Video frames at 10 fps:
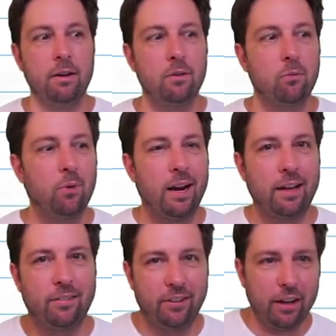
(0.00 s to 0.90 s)
Well, I
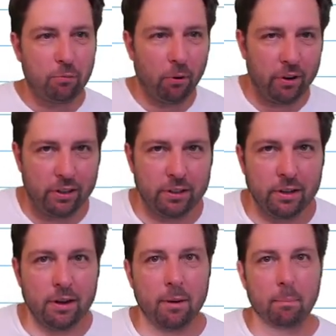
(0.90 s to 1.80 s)
see his point,
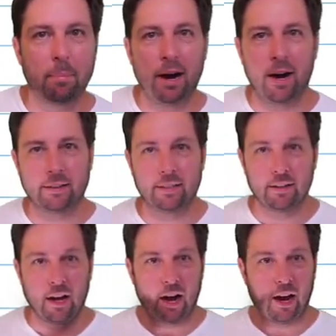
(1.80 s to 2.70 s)
but
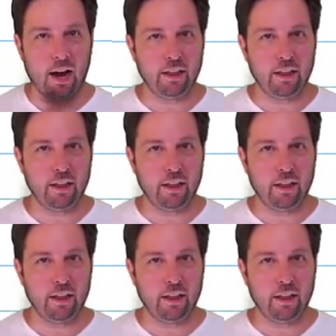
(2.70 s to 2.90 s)
I